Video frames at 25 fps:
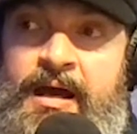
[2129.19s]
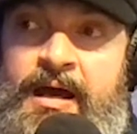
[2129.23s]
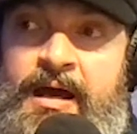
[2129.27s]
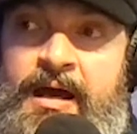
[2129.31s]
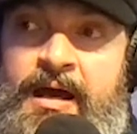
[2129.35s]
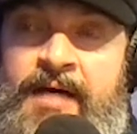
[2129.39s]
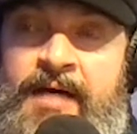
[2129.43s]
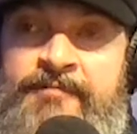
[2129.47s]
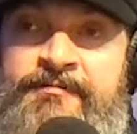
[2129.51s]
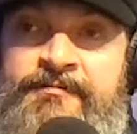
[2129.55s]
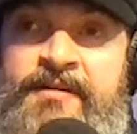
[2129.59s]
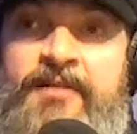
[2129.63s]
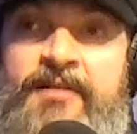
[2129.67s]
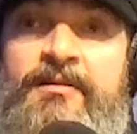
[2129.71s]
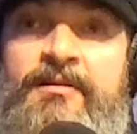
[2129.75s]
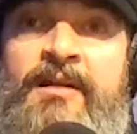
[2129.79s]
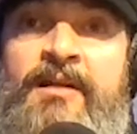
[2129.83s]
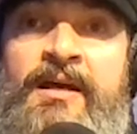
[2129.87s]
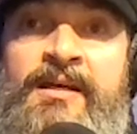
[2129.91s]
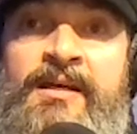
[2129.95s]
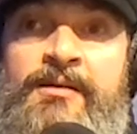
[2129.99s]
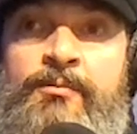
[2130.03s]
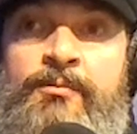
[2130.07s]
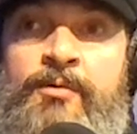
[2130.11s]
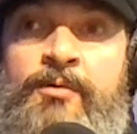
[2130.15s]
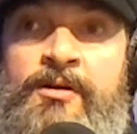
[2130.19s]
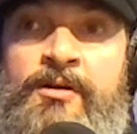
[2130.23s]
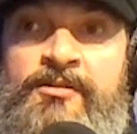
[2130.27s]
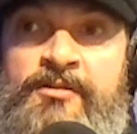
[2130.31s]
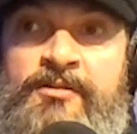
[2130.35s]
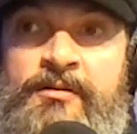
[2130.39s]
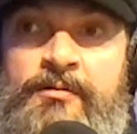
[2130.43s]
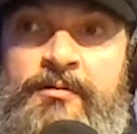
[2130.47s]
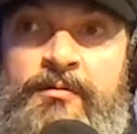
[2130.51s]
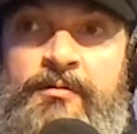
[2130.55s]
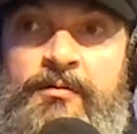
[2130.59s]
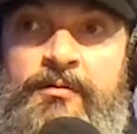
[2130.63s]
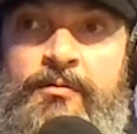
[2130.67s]
I felt like it
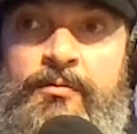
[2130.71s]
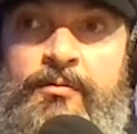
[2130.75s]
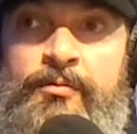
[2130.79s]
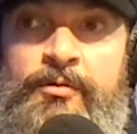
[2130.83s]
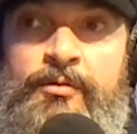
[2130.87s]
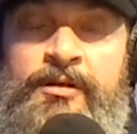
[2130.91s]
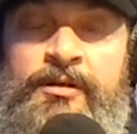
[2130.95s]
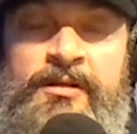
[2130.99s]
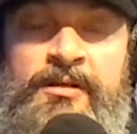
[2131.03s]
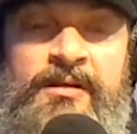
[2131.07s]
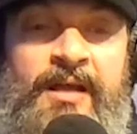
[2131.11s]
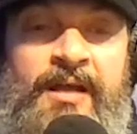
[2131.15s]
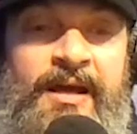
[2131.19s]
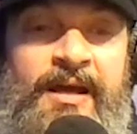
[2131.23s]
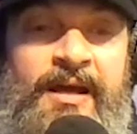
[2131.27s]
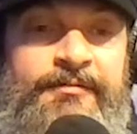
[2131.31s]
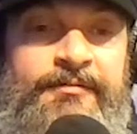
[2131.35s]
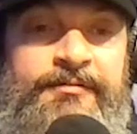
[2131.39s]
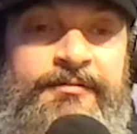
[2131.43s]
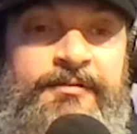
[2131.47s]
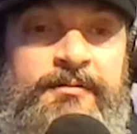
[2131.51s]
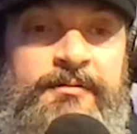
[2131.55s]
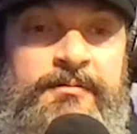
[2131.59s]
wasn't real life.